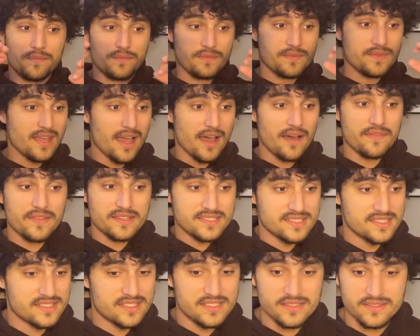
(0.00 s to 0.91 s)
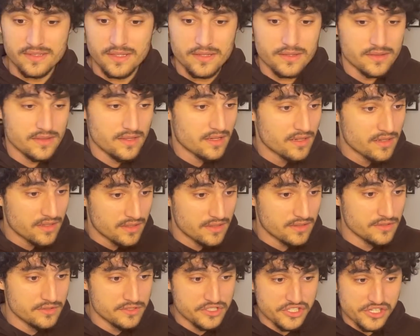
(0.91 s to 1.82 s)
yeah, this is the
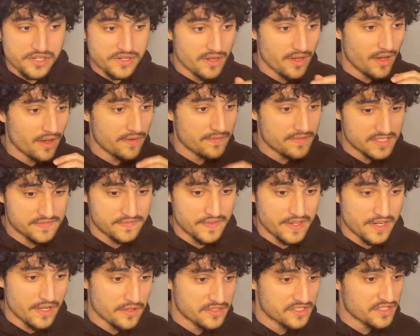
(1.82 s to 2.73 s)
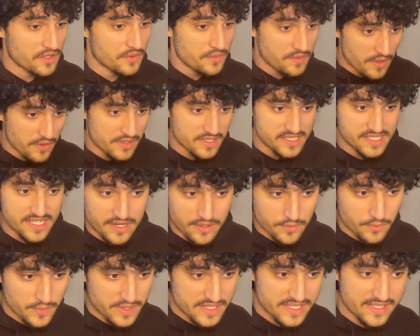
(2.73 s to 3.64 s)
conclusion of this video. So notice
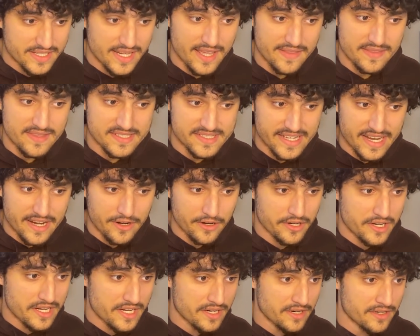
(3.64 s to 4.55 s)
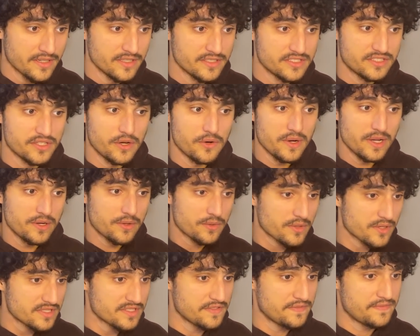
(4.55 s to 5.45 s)
here, we did get this error here. So in
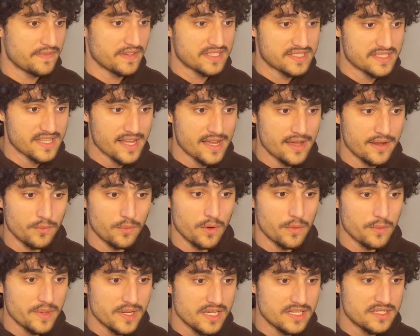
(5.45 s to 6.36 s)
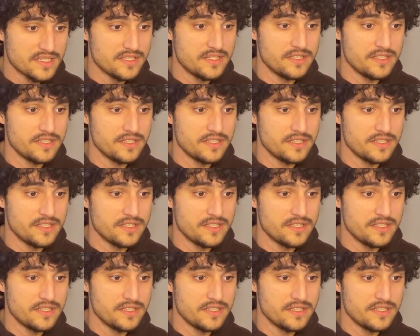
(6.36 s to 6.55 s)
order to fix that, what we need to